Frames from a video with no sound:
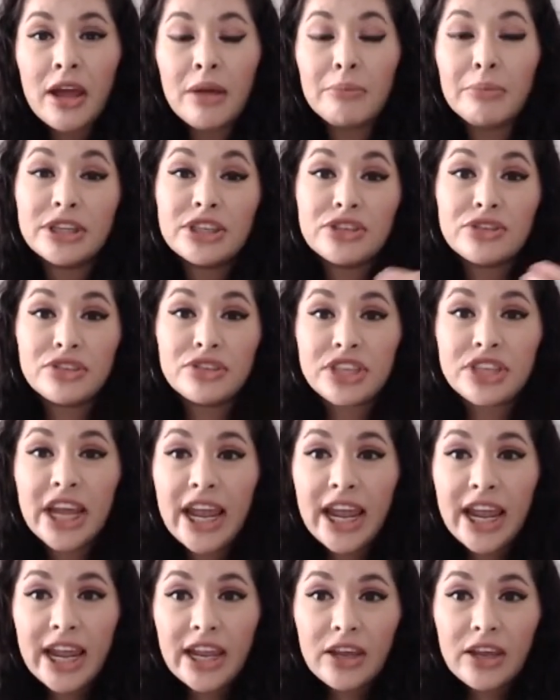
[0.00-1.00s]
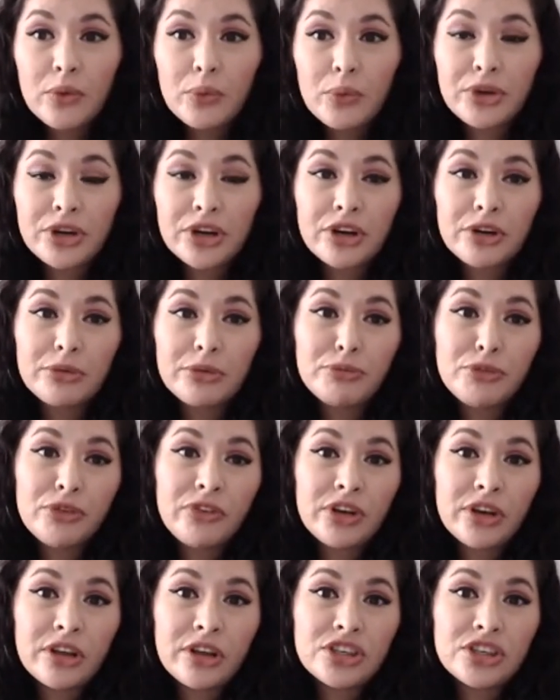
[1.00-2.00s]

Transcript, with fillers: But today we are moving on